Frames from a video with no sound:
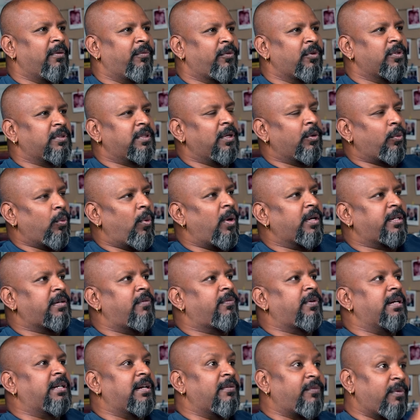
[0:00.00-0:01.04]
Of course, the quality of
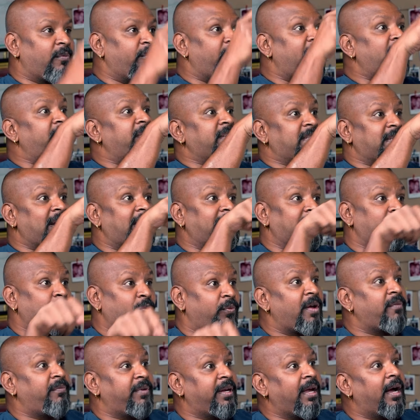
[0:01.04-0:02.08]
content from where we started to
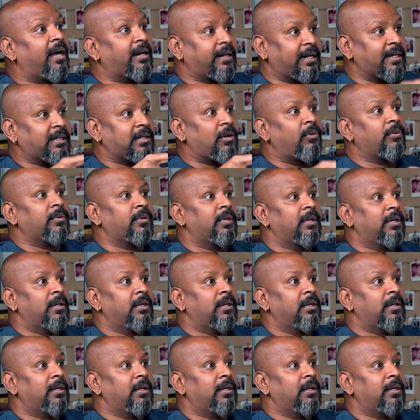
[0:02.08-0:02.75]
where we are right now